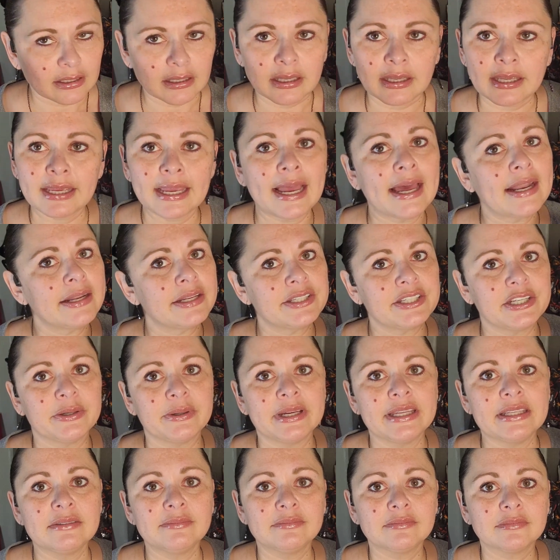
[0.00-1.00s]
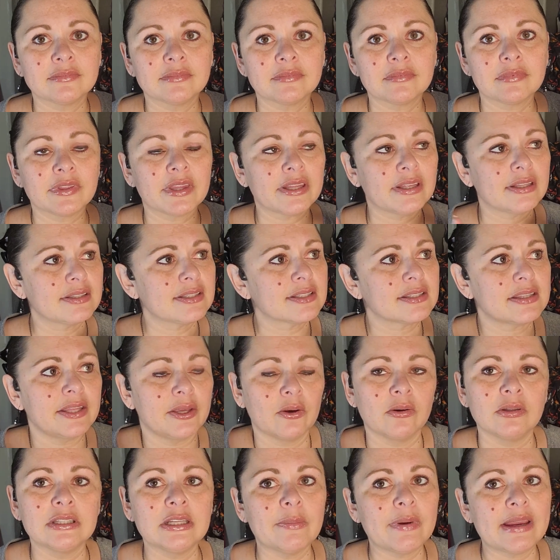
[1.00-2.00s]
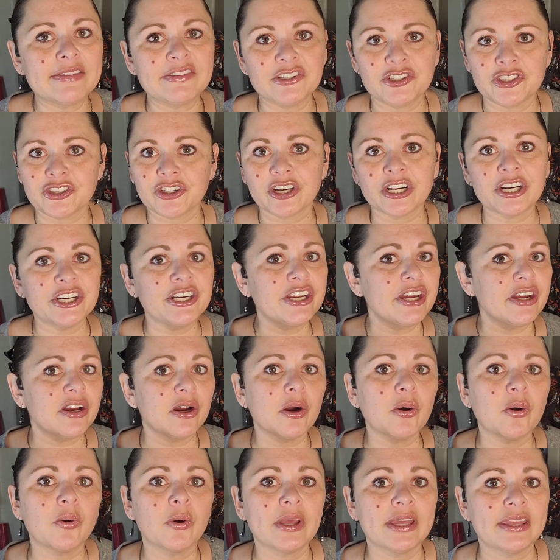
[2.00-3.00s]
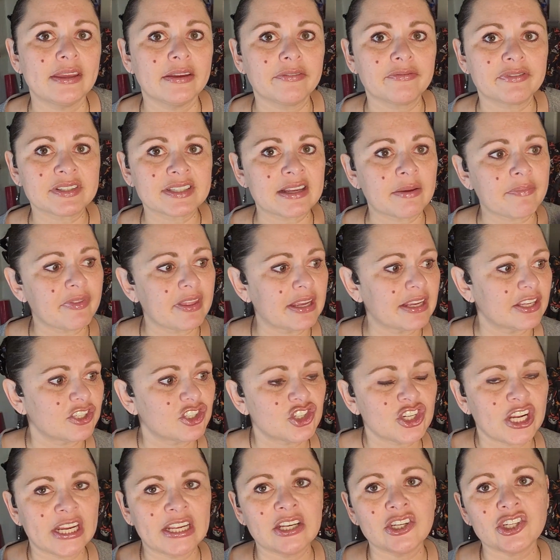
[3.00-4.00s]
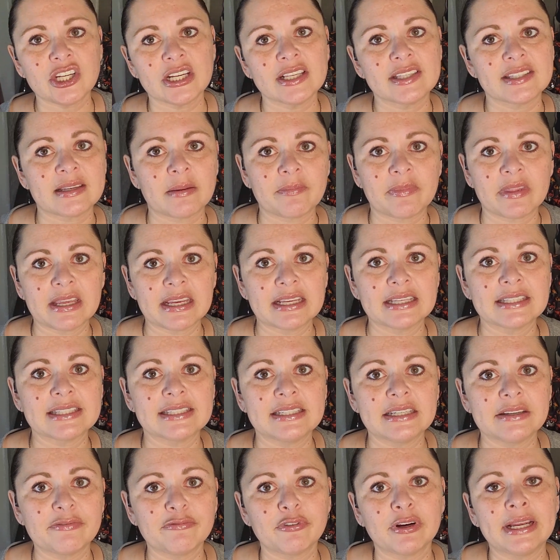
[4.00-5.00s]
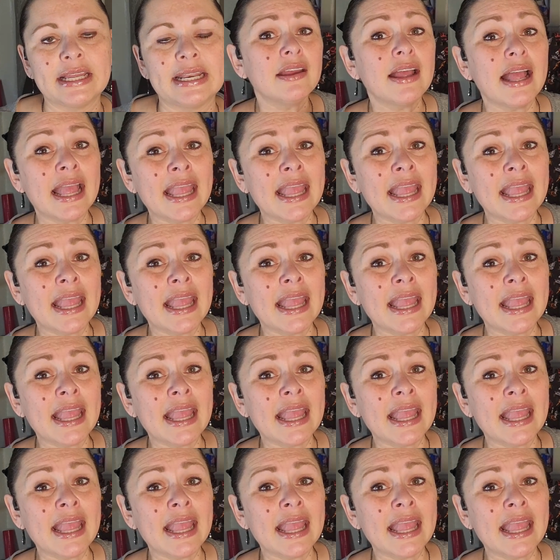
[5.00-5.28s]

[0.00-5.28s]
Gotta do it. That's the only way that you're going to know if something is changing, something is different.